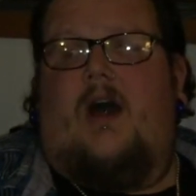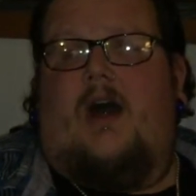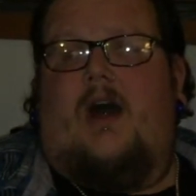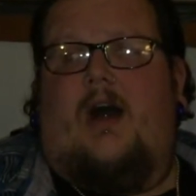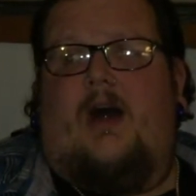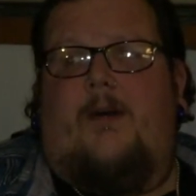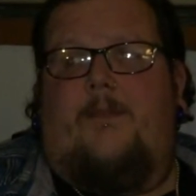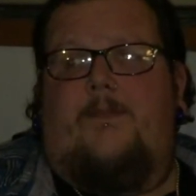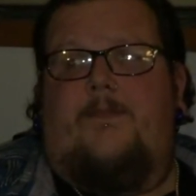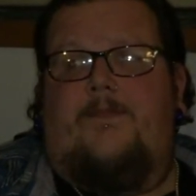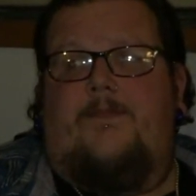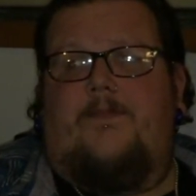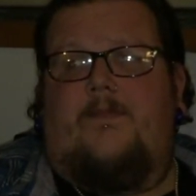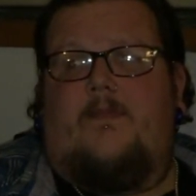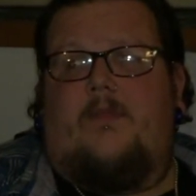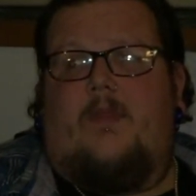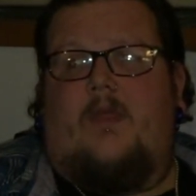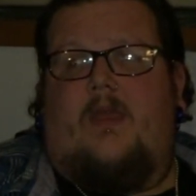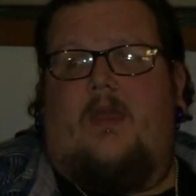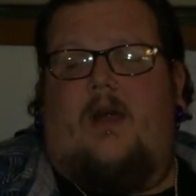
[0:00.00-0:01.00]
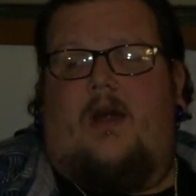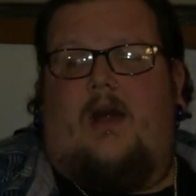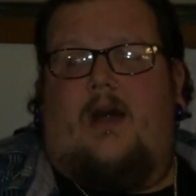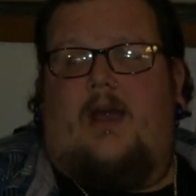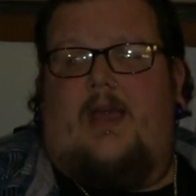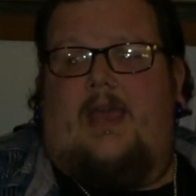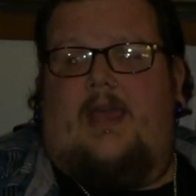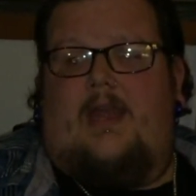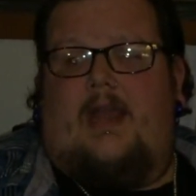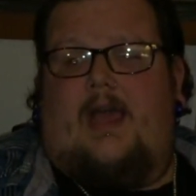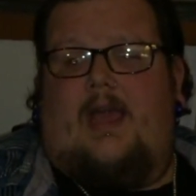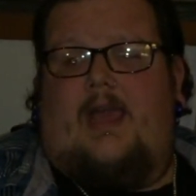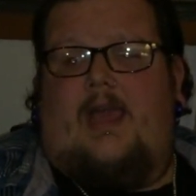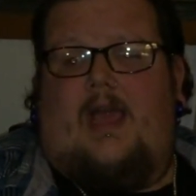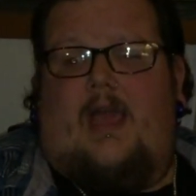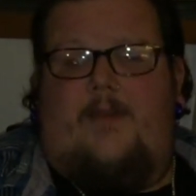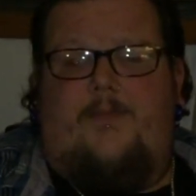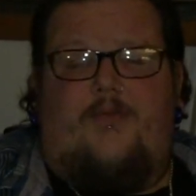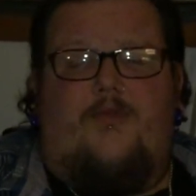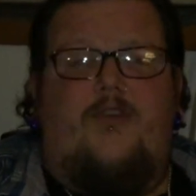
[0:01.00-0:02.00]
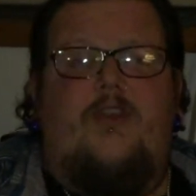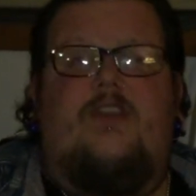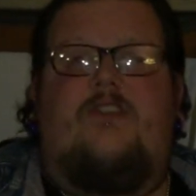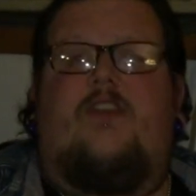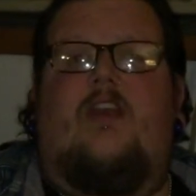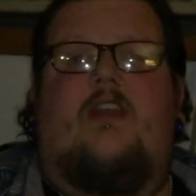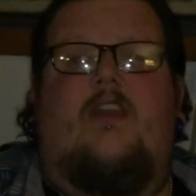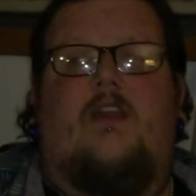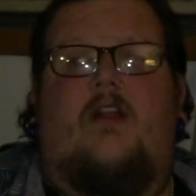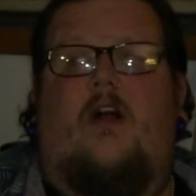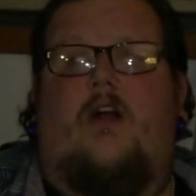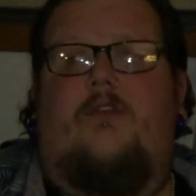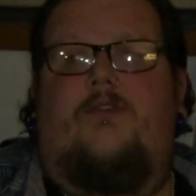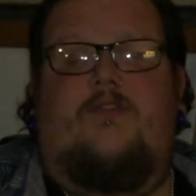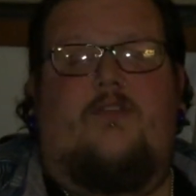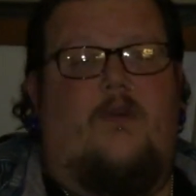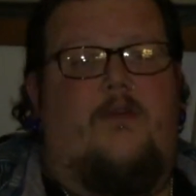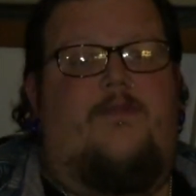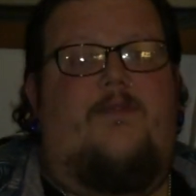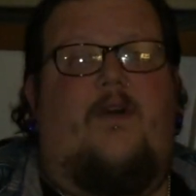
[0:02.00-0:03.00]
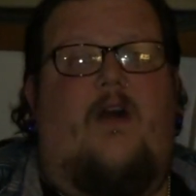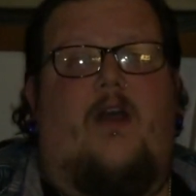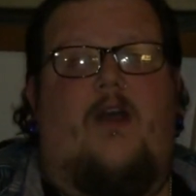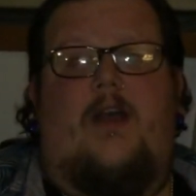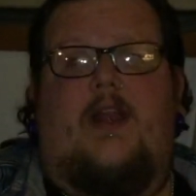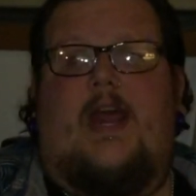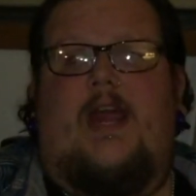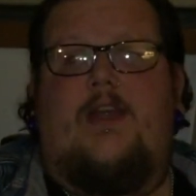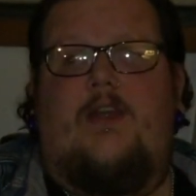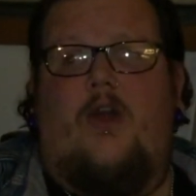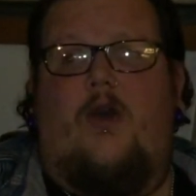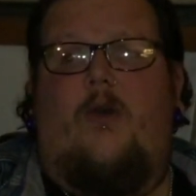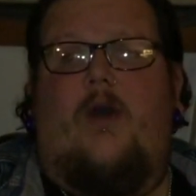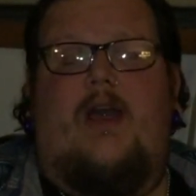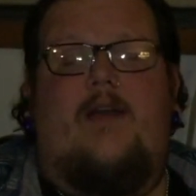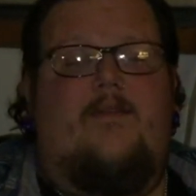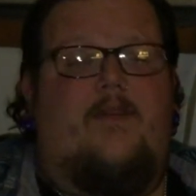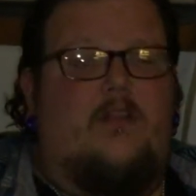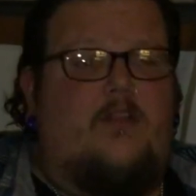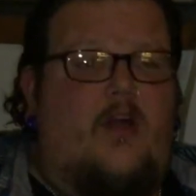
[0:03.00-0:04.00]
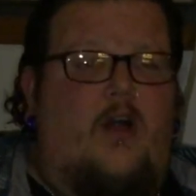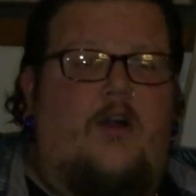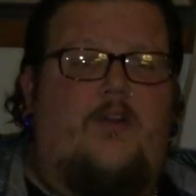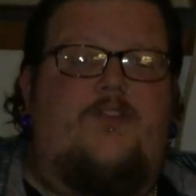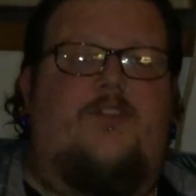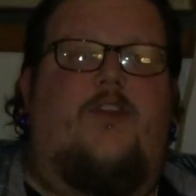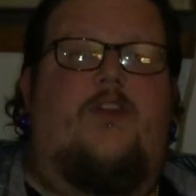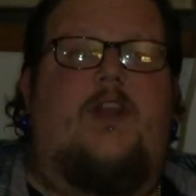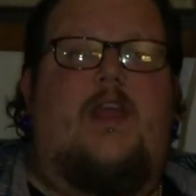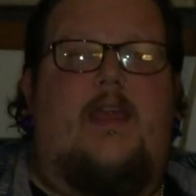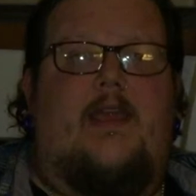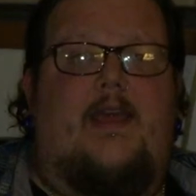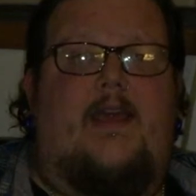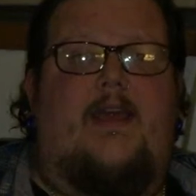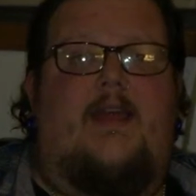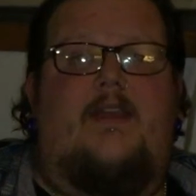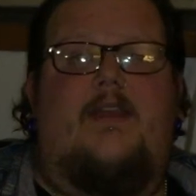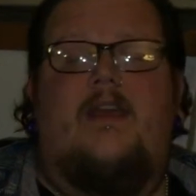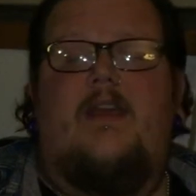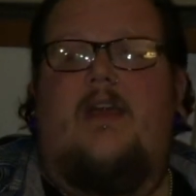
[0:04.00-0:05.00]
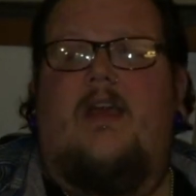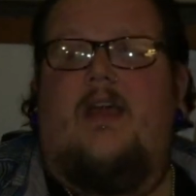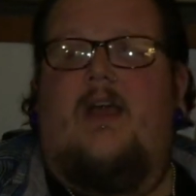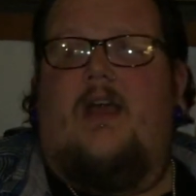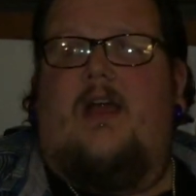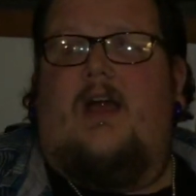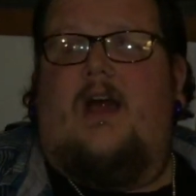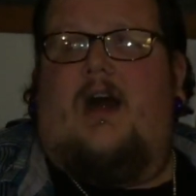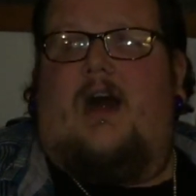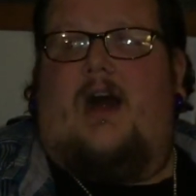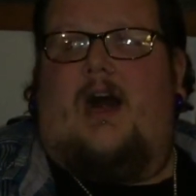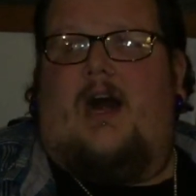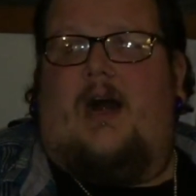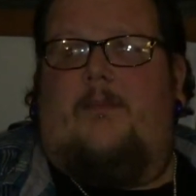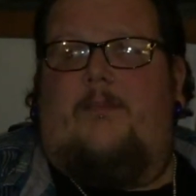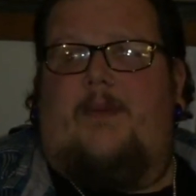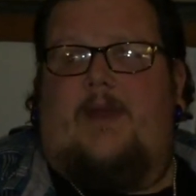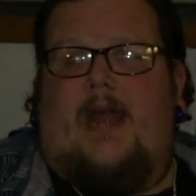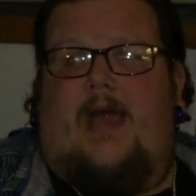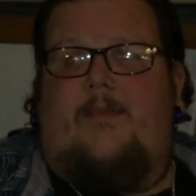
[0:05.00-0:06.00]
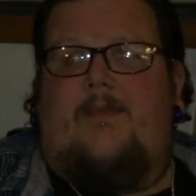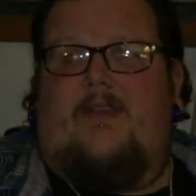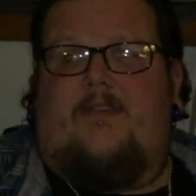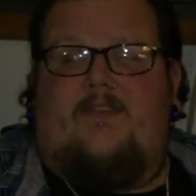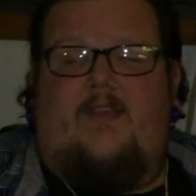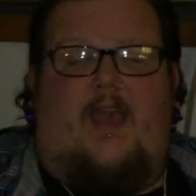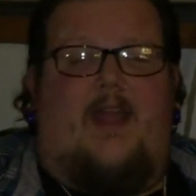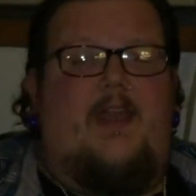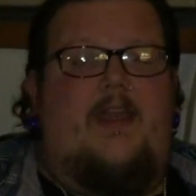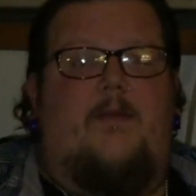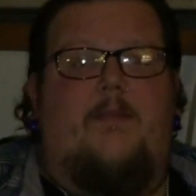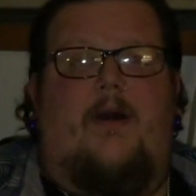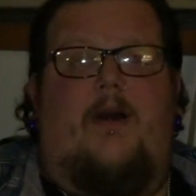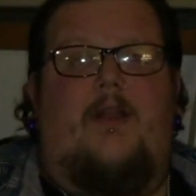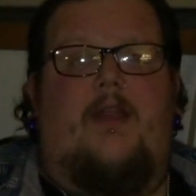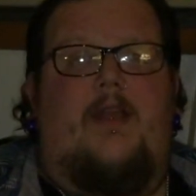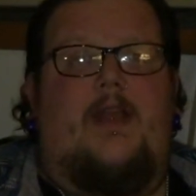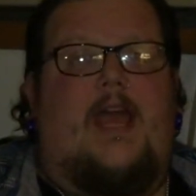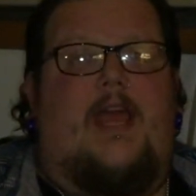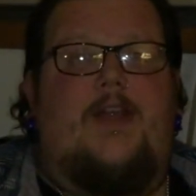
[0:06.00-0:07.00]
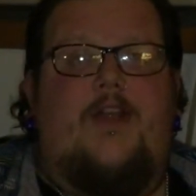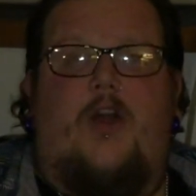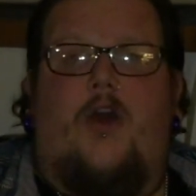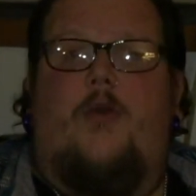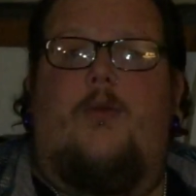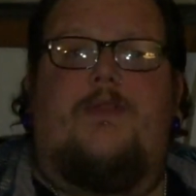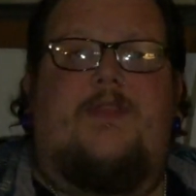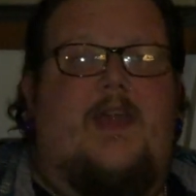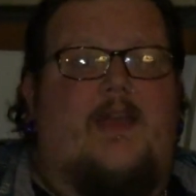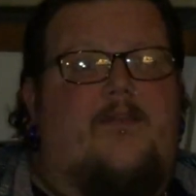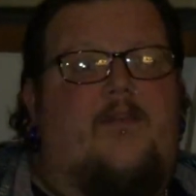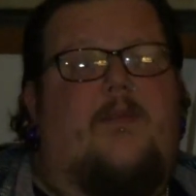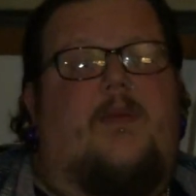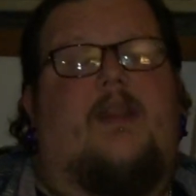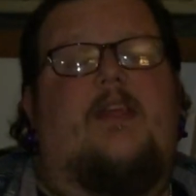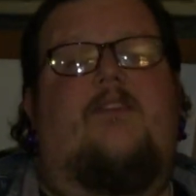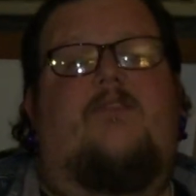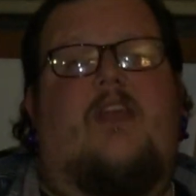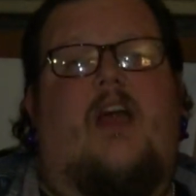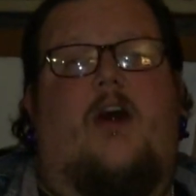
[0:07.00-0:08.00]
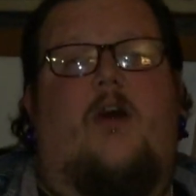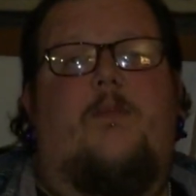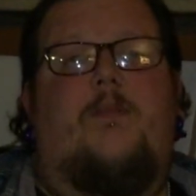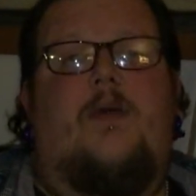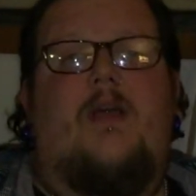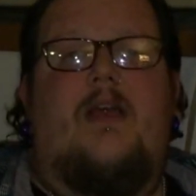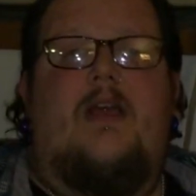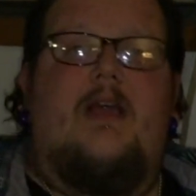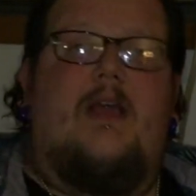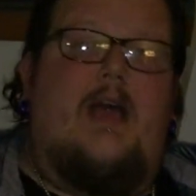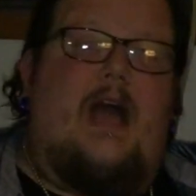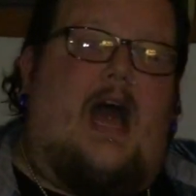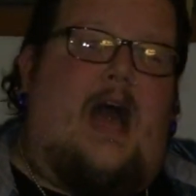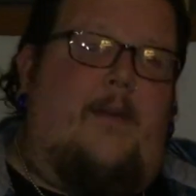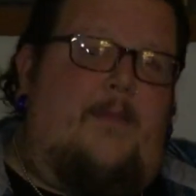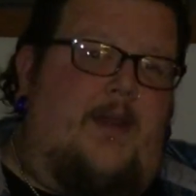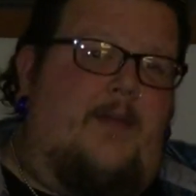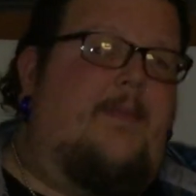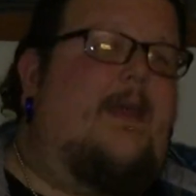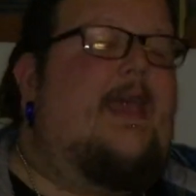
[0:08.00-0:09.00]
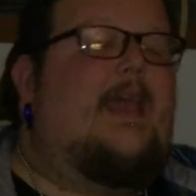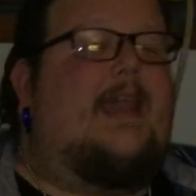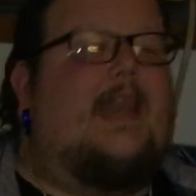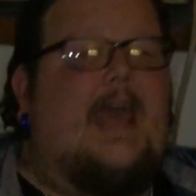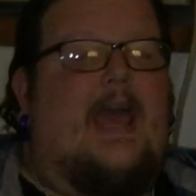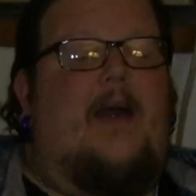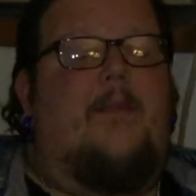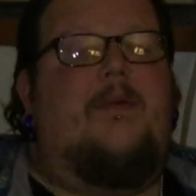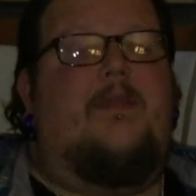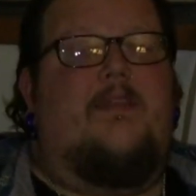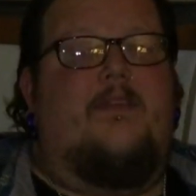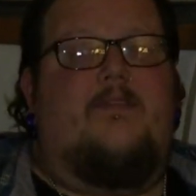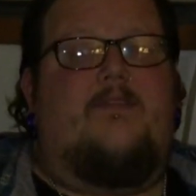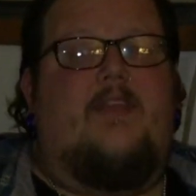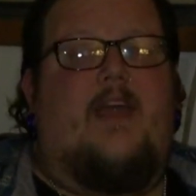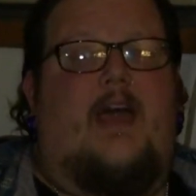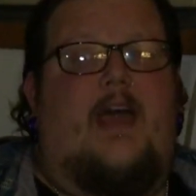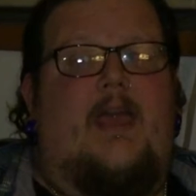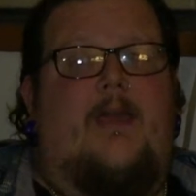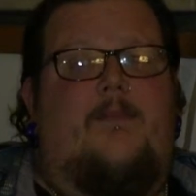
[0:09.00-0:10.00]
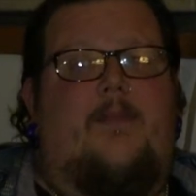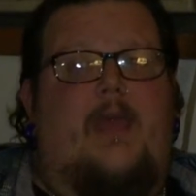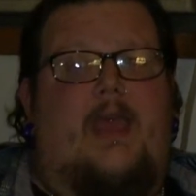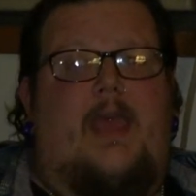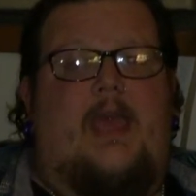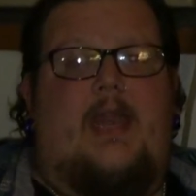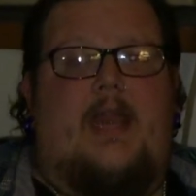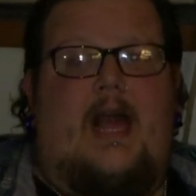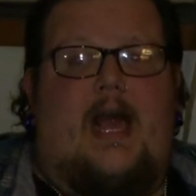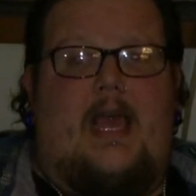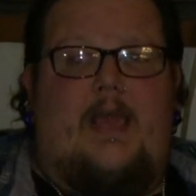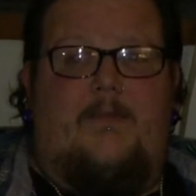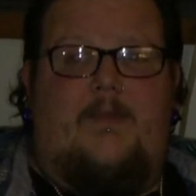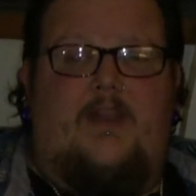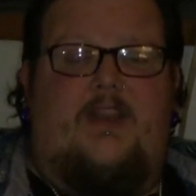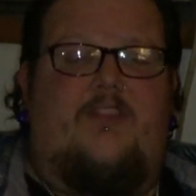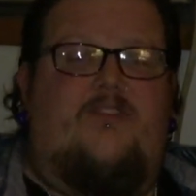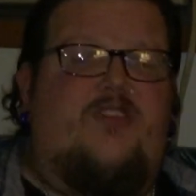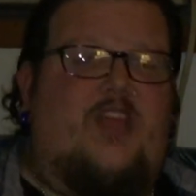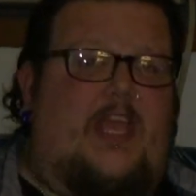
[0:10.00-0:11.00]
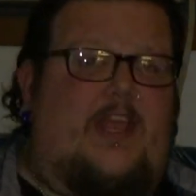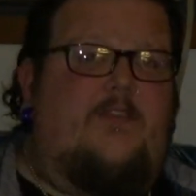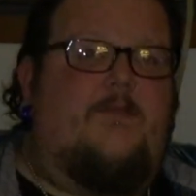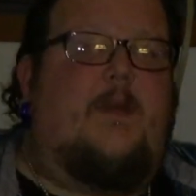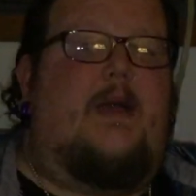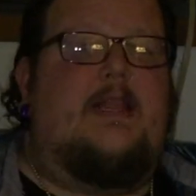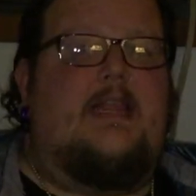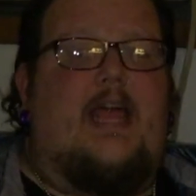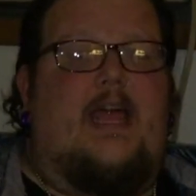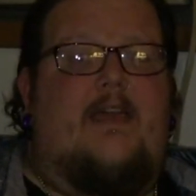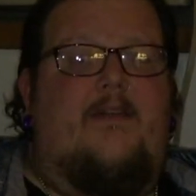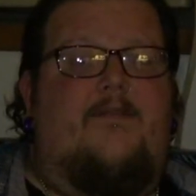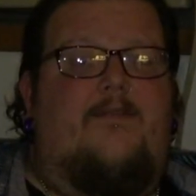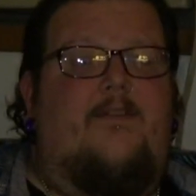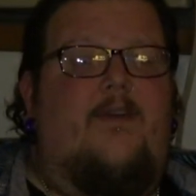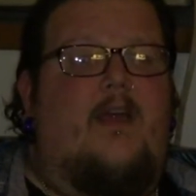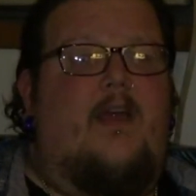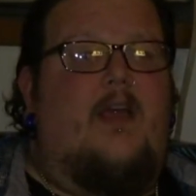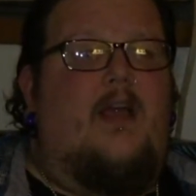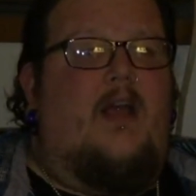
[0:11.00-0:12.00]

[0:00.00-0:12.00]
and I appreciate it all so far, and I know I have a long journey ahead, but I'm excited about it, and I know with everybody's help, I'm going to make it happen this time, and I'm going to change my life.